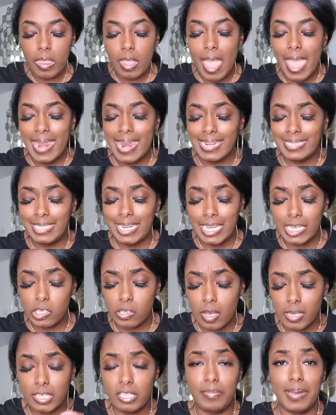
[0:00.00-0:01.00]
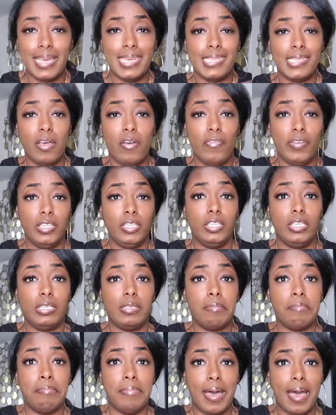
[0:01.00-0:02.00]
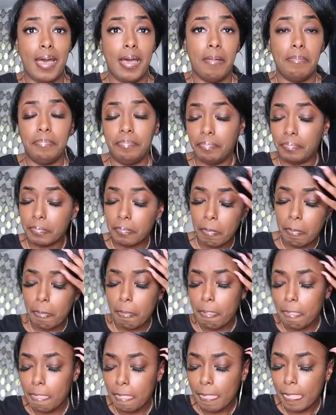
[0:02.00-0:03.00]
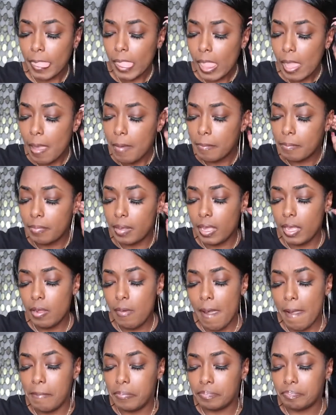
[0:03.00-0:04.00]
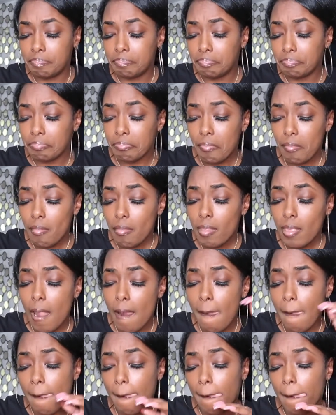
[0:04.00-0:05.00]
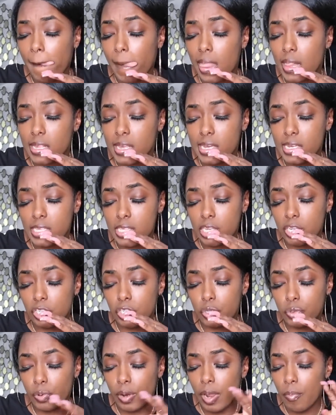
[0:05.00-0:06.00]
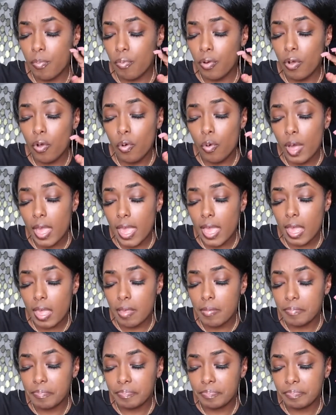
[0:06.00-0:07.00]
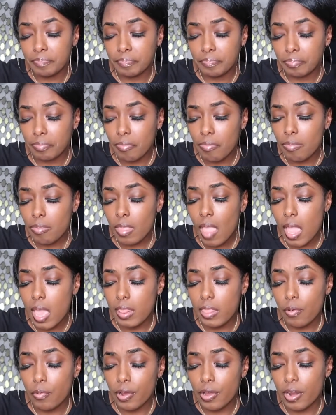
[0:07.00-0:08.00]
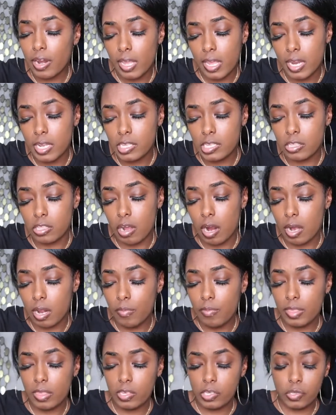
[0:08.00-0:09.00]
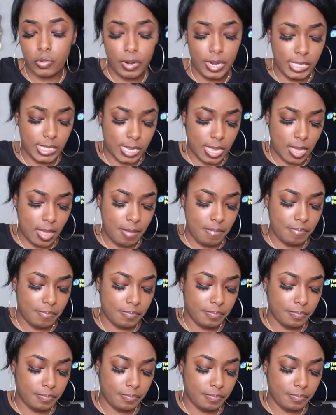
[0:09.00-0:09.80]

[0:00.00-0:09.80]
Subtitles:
And that chicken sausage by itself is just bomb. But anyway, I'm gonna taste this shrimp real quick, and then we're gonna get started with the story time.